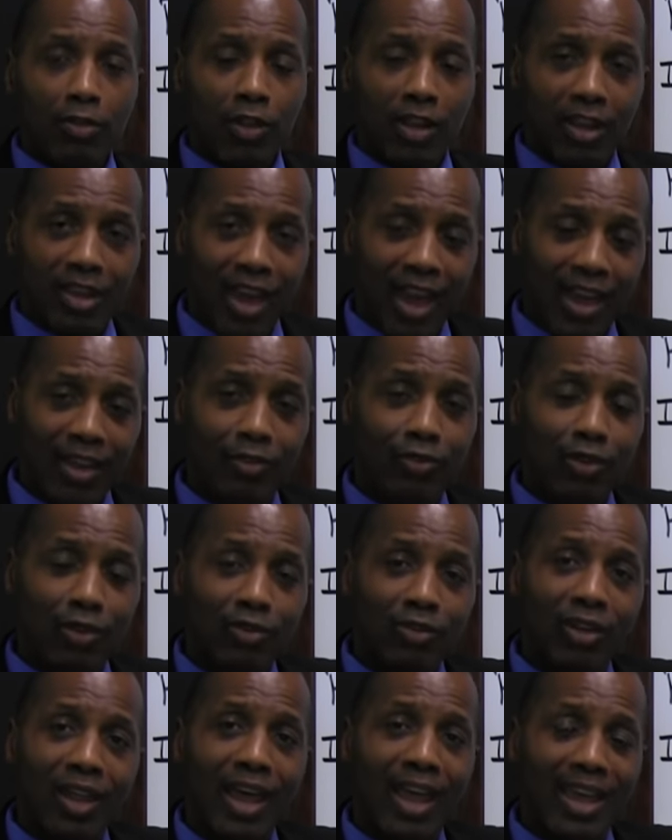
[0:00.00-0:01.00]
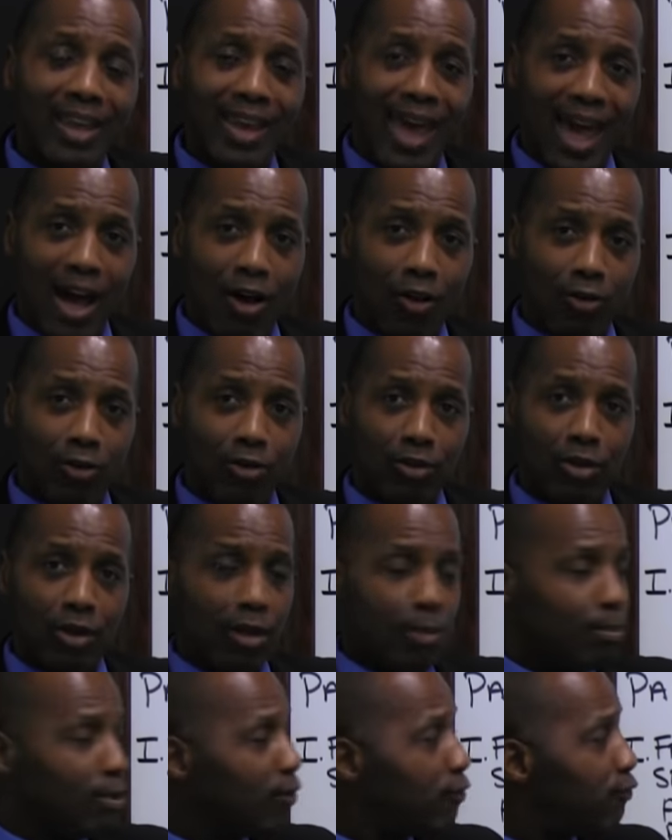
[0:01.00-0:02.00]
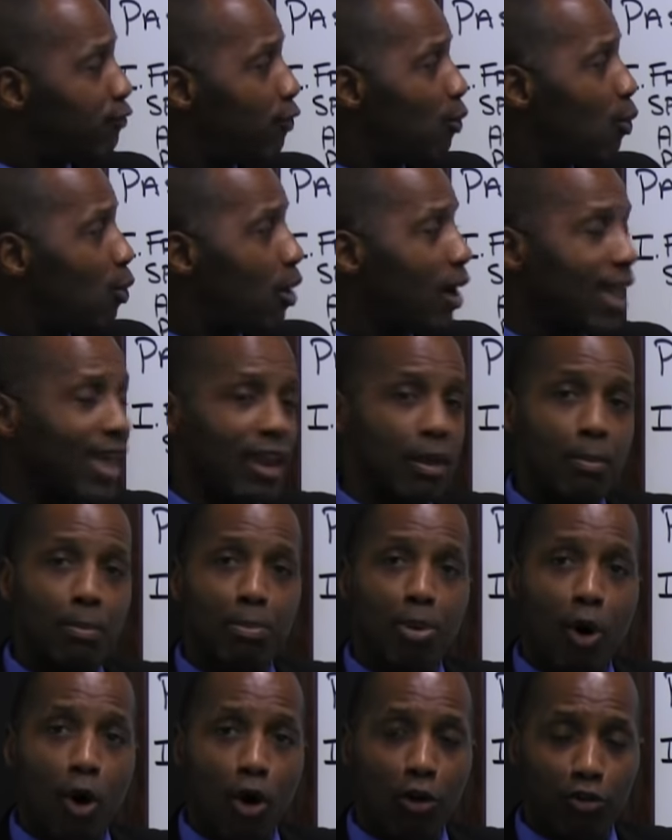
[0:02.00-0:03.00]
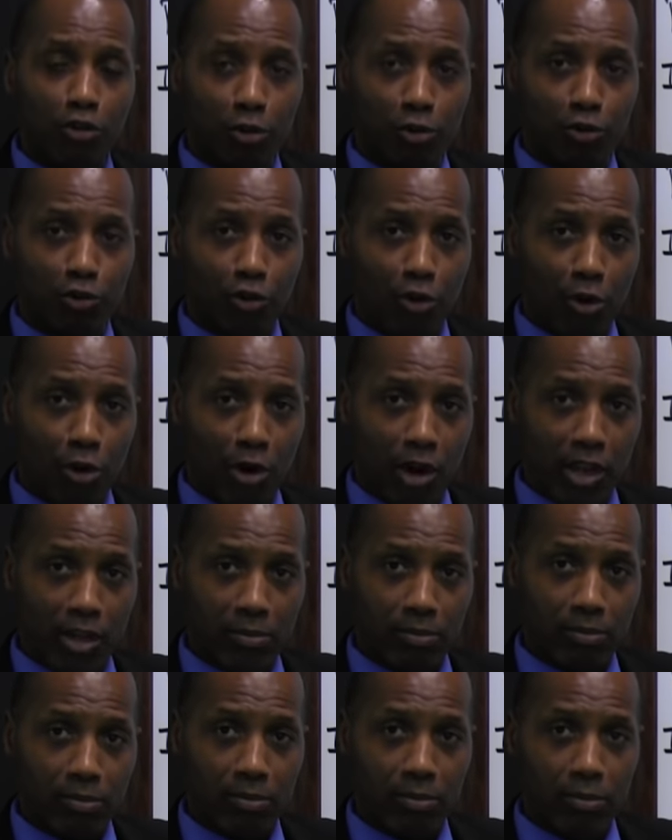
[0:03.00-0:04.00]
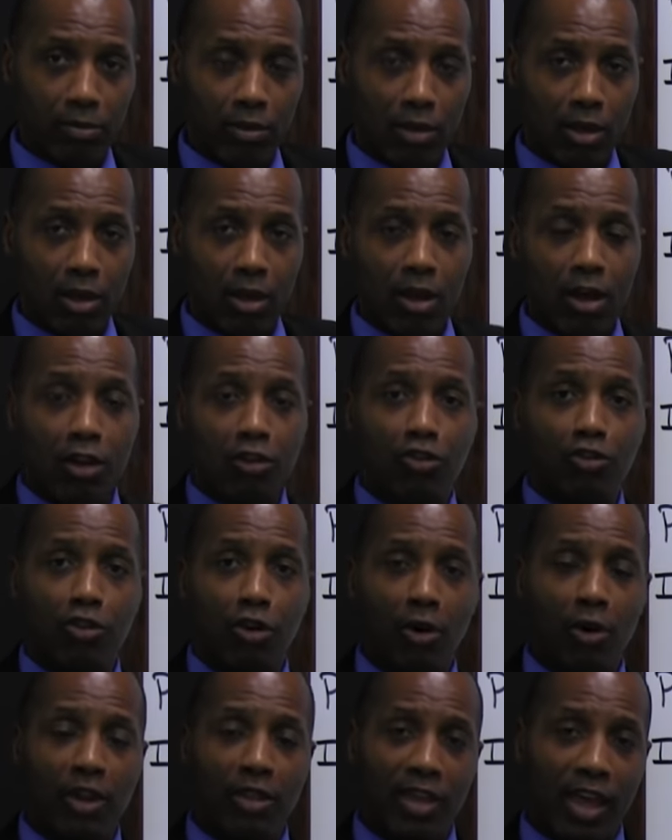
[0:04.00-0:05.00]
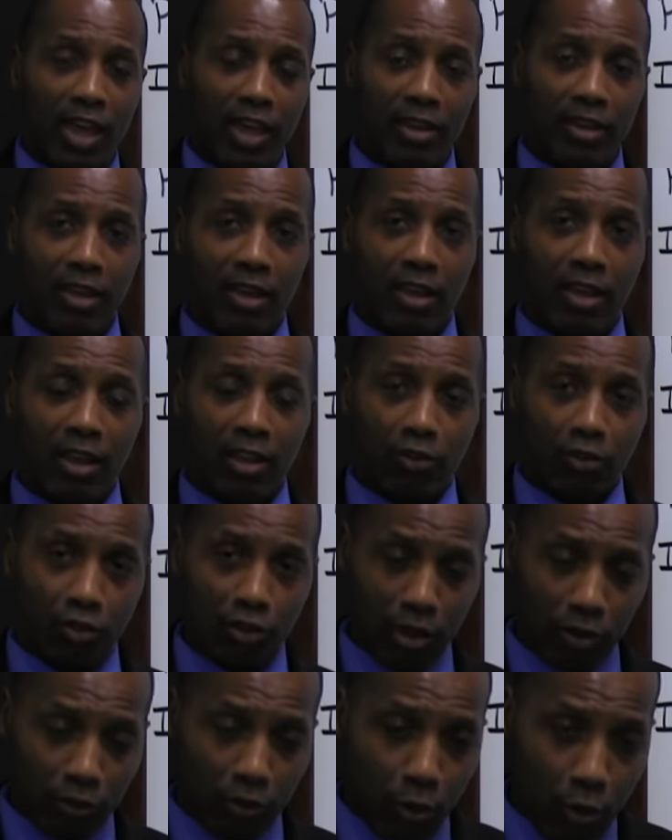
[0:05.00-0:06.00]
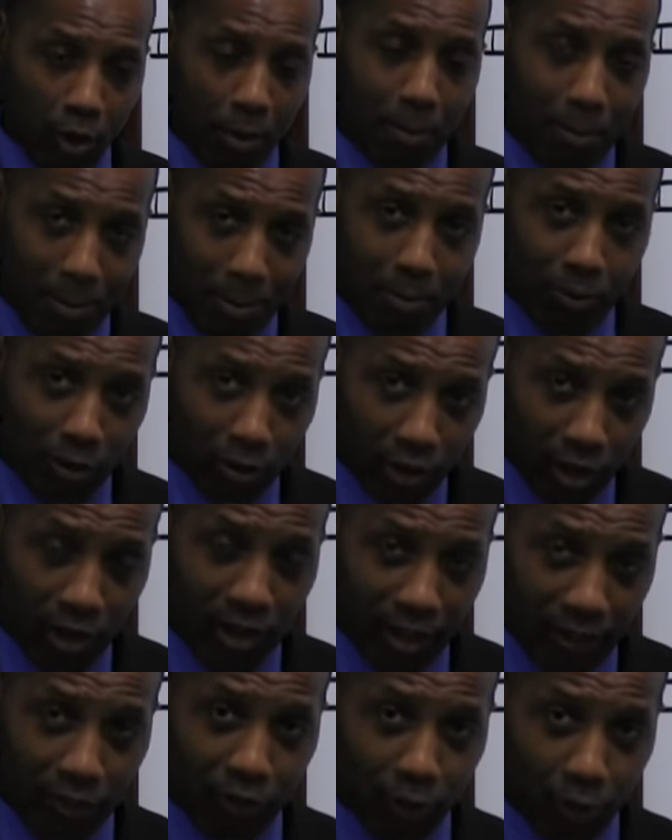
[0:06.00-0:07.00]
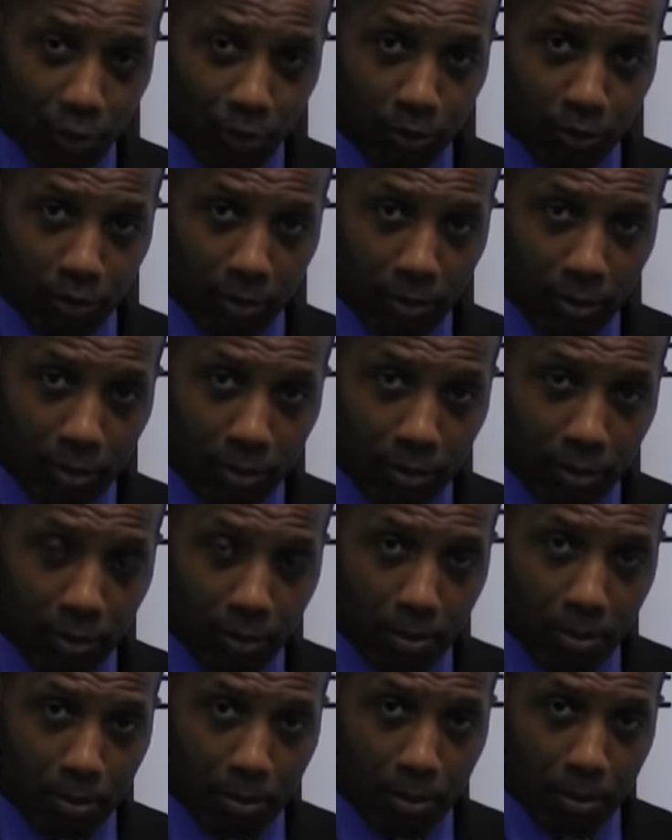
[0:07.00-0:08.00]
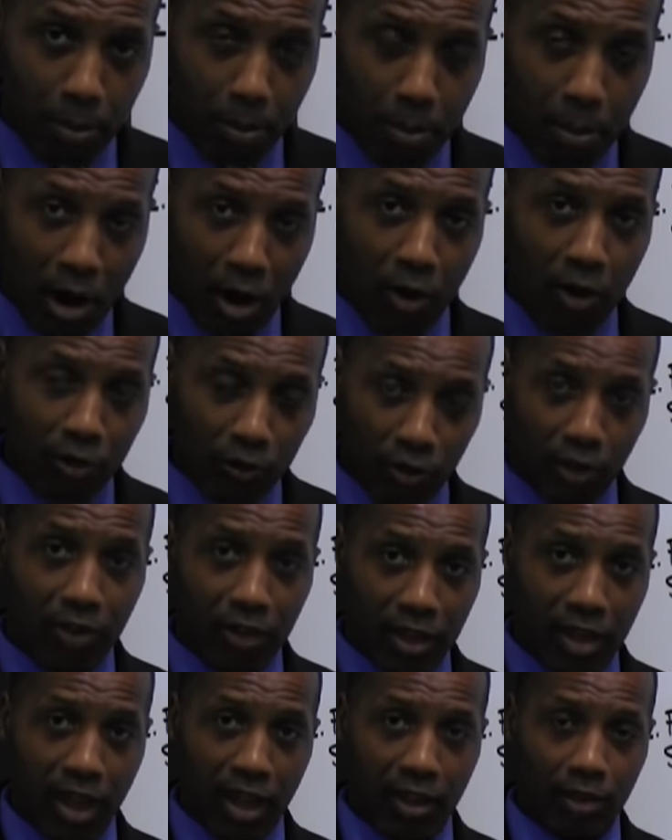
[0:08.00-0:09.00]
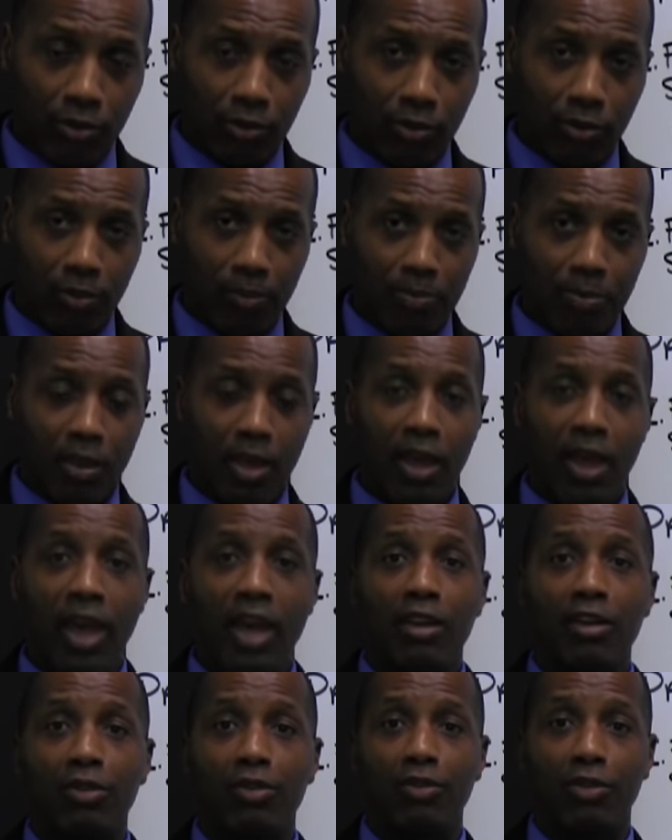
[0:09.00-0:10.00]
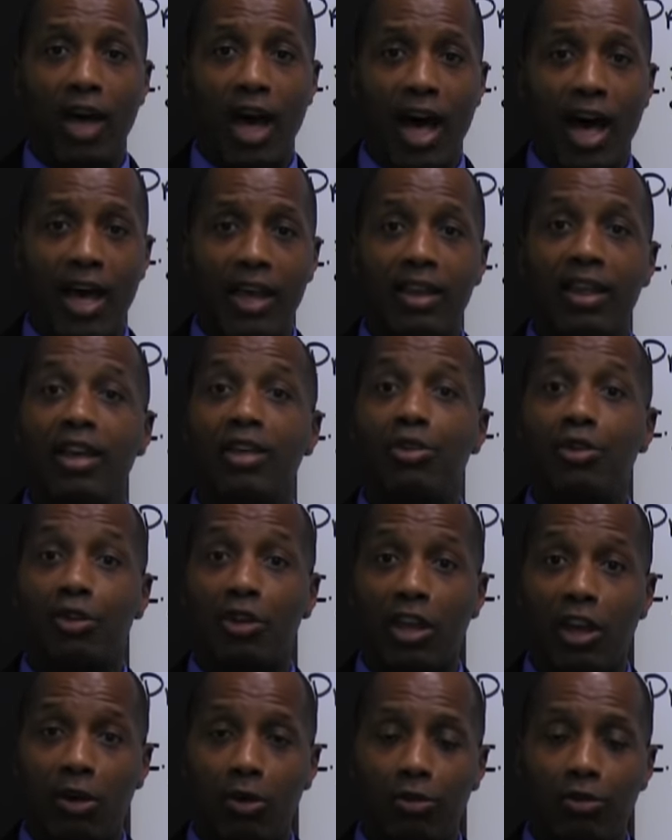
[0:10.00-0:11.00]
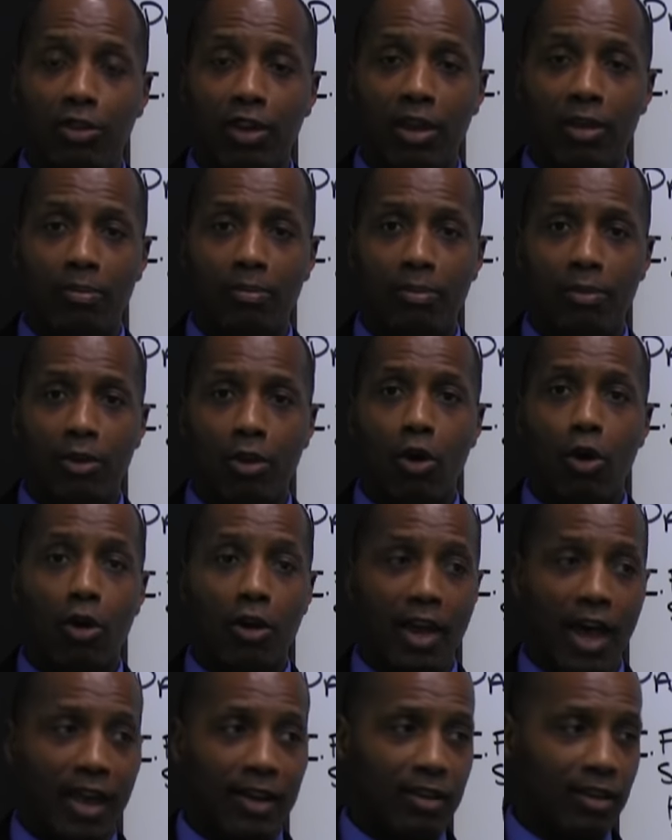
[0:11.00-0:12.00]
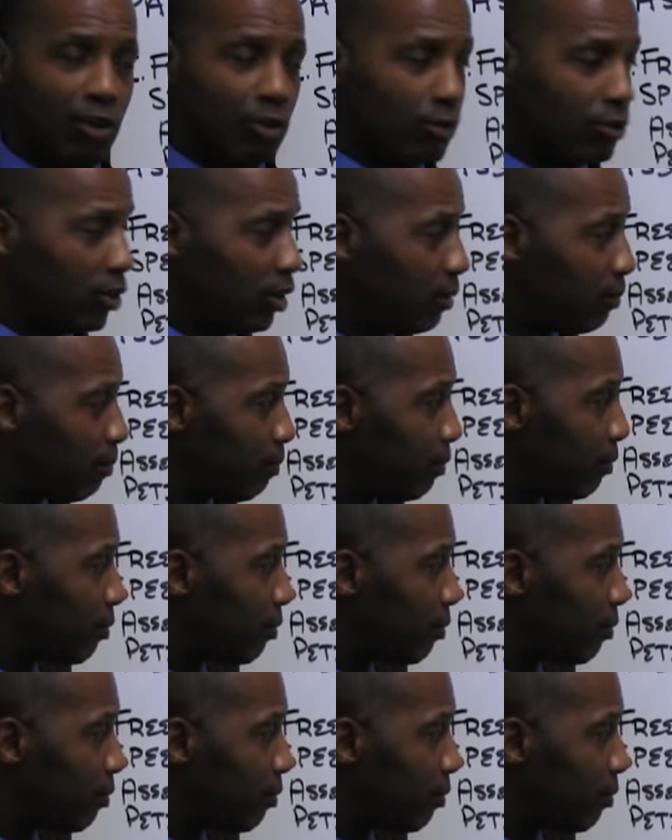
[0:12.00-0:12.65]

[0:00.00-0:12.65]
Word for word: the case is laid out before an impartial jury, a jury that is just going to look at the merits of the case and decide either guilty or not guilty.